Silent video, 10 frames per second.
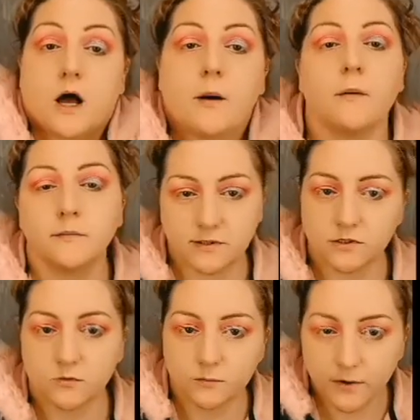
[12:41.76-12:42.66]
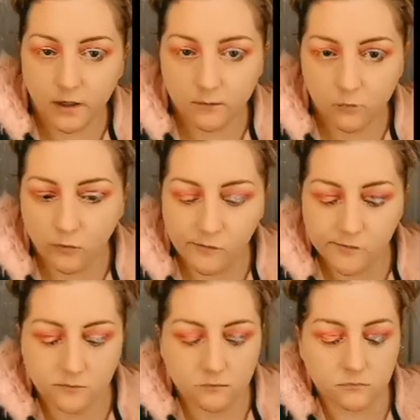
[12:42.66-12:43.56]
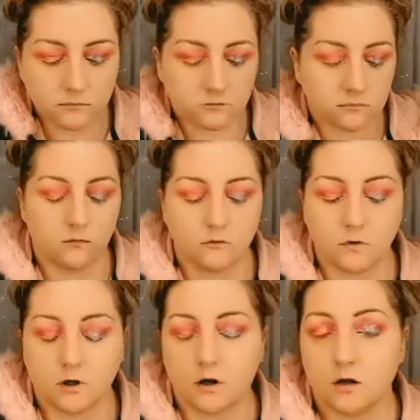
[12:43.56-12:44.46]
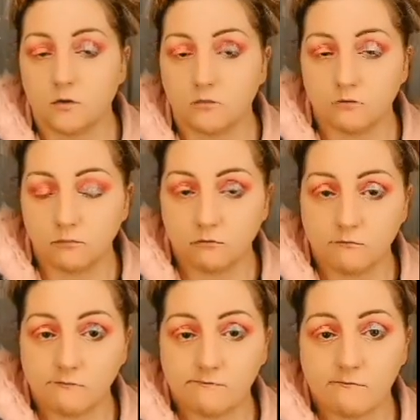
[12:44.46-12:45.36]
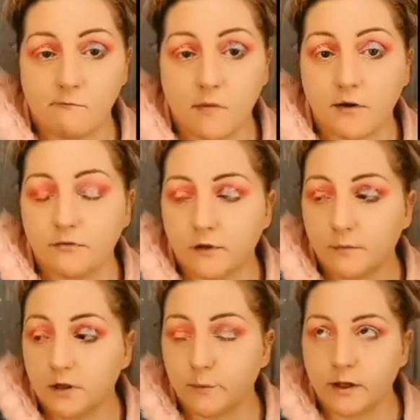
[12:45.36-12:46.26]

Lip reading: I'm obsessed with pan porn. No, I don't hit that many